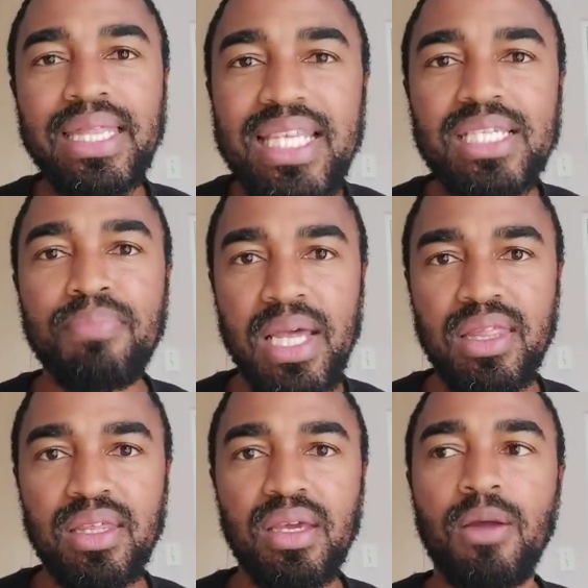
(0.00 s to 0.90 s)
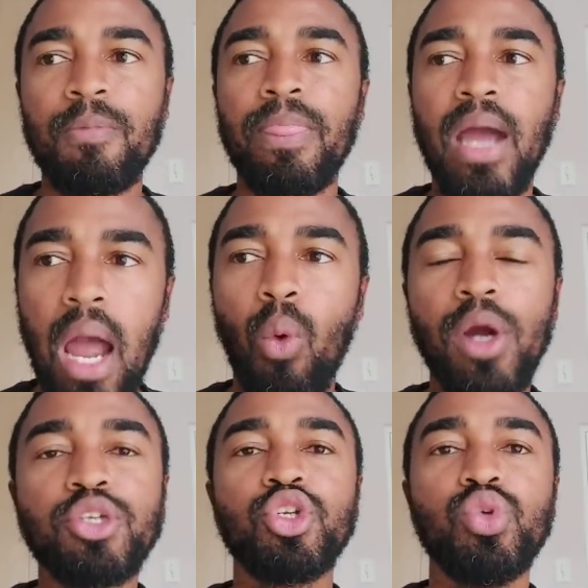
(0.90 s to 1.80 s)
this month, I
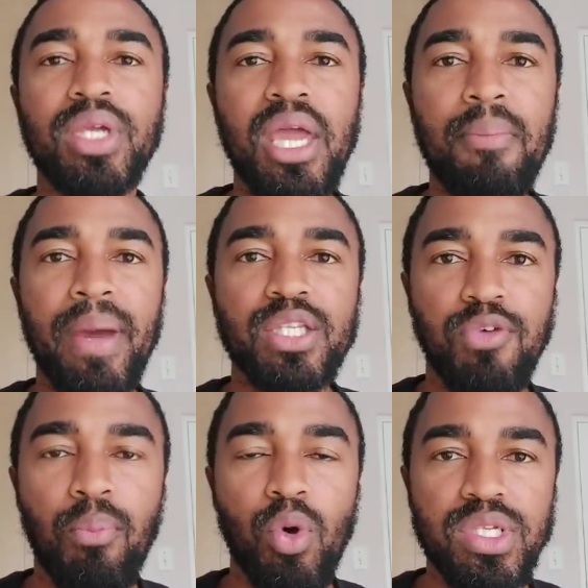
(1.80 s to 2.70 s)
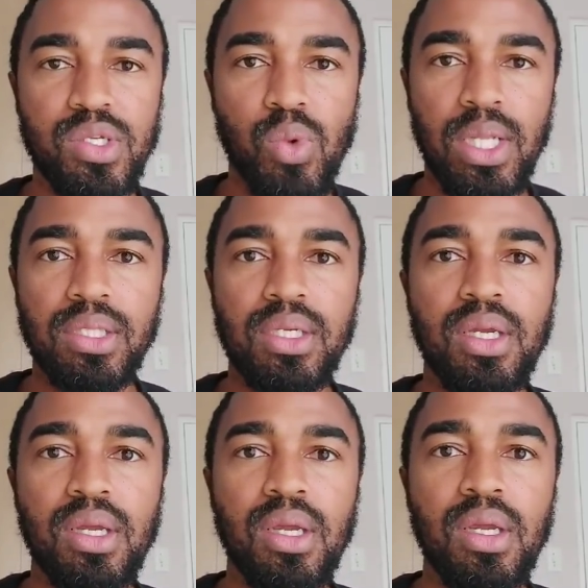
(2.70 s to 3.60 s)
want to do care packs for boys as well.
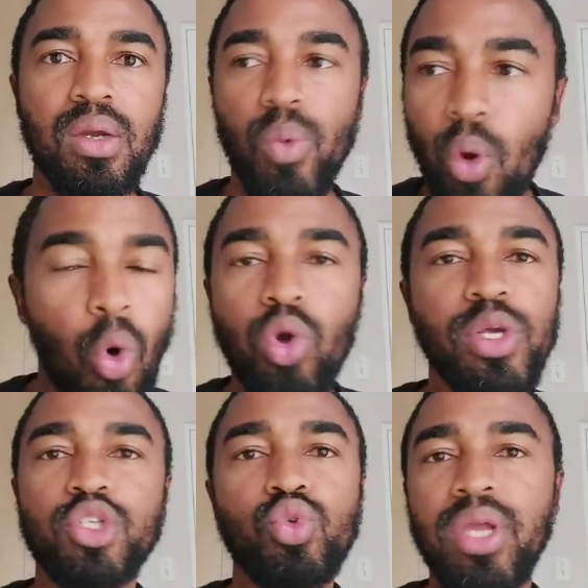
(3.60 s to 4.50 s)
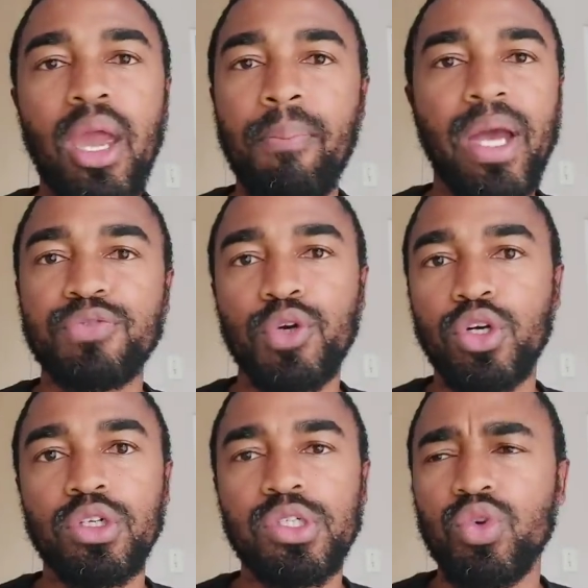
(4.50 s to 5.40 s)
We always do care packs for
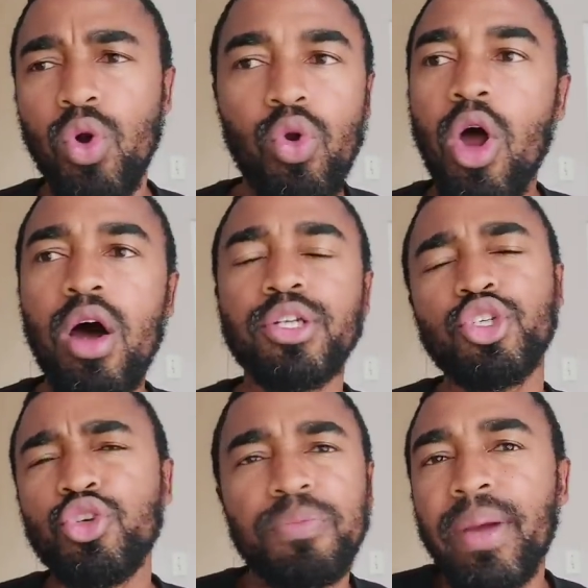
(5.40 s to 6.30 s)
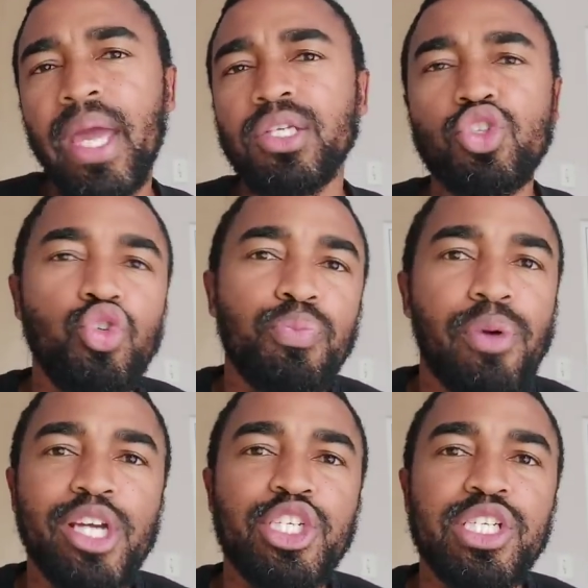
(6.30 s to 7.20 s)
girls. Roll-on, toothpaste,
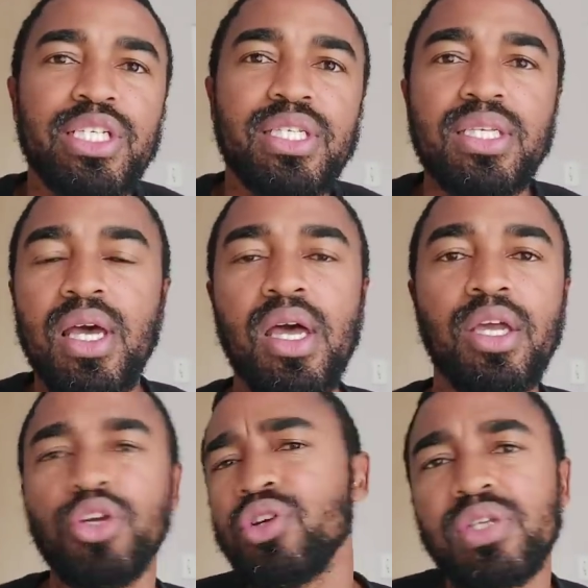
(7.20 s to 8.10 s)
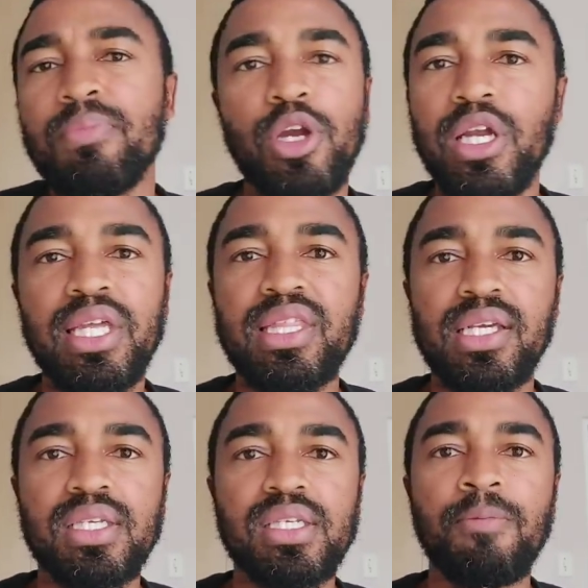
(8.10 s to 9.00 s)
toothbrushes, you know, some girly
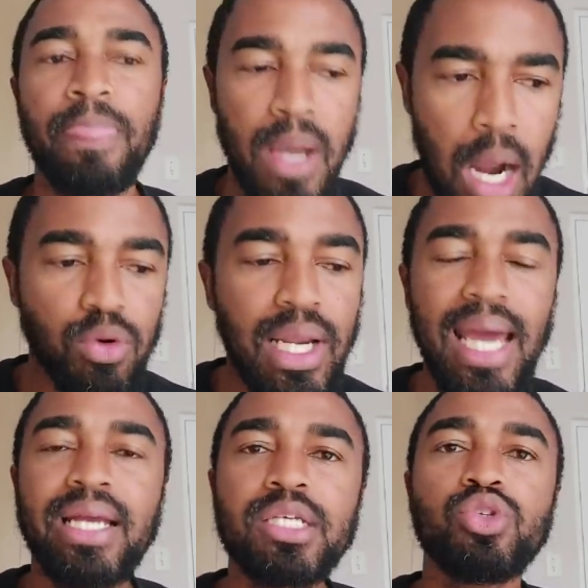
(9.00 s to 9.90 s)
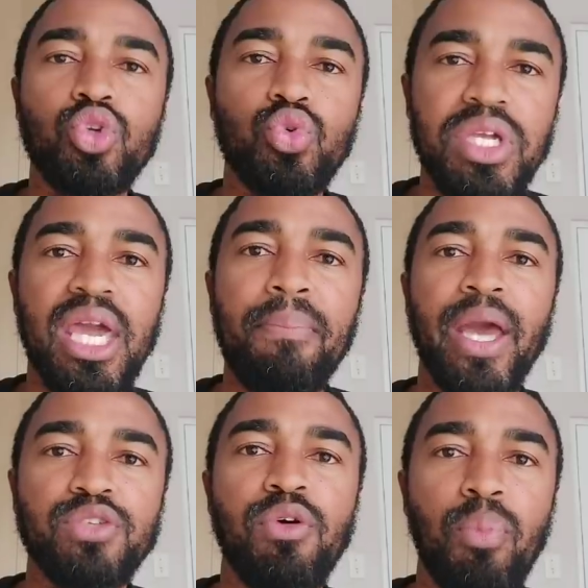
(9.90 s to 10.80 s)
things. I would like us to do care
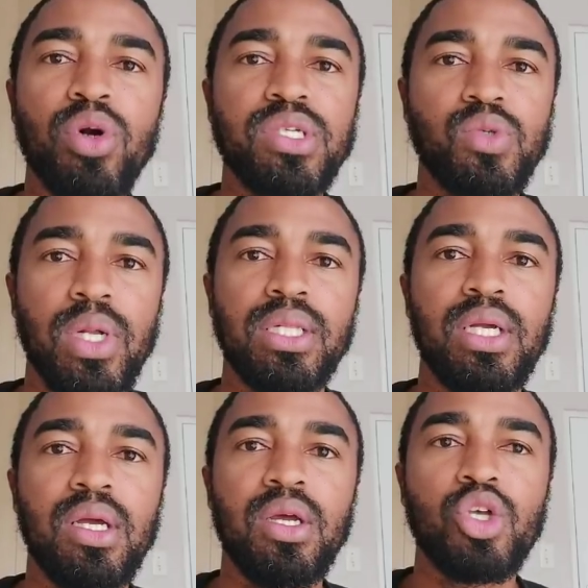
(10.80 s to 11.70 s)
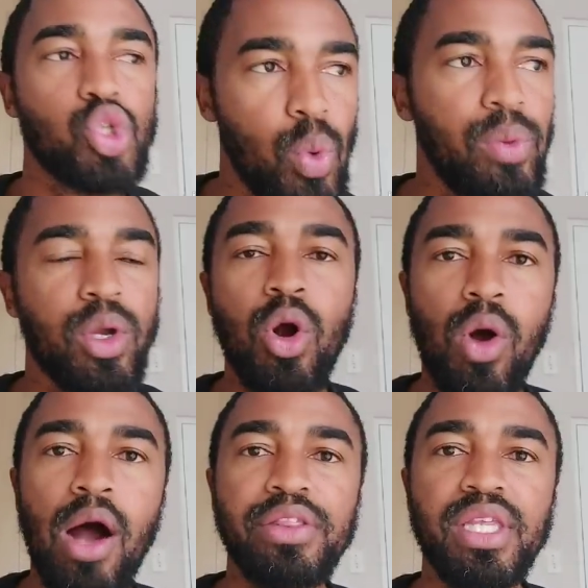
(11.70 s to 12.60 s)
packs for boys as well. So when we
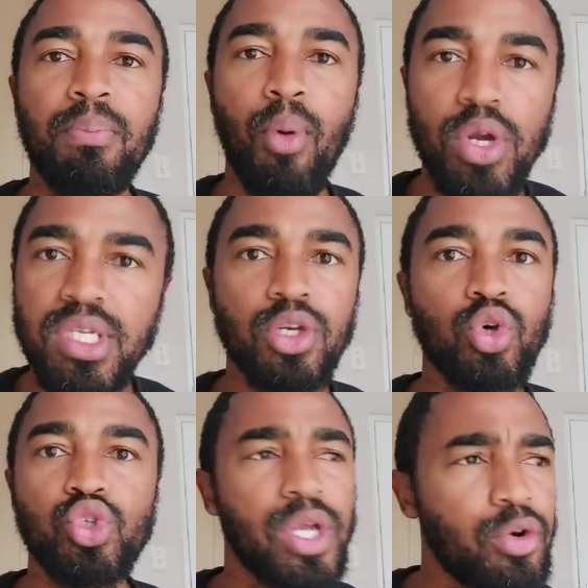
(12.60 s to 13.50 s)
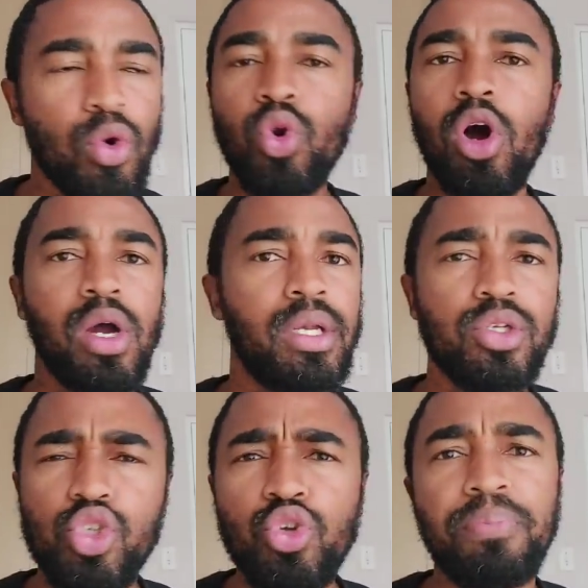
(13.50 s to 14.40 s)
go out there, boys can also get roll-on,
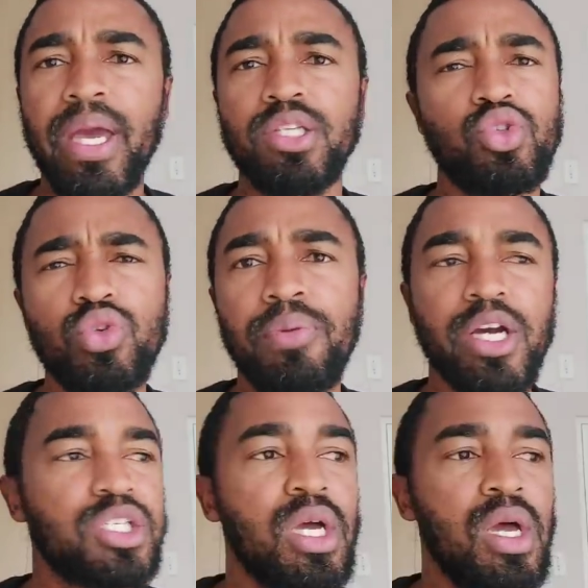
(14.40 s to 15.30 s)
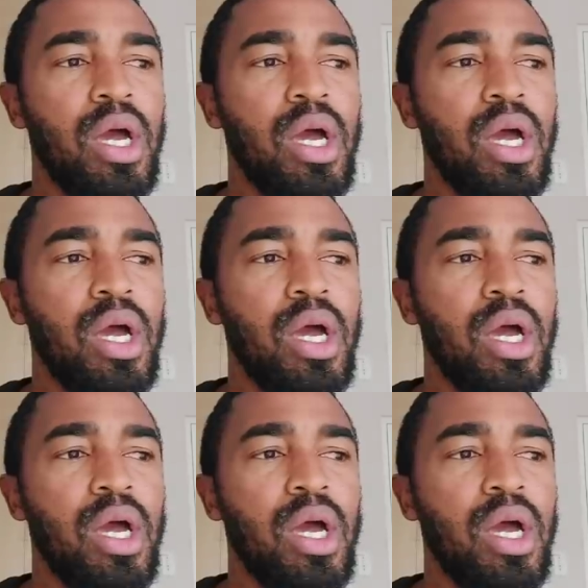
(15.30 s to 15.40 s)
toothpaste, toothbrush,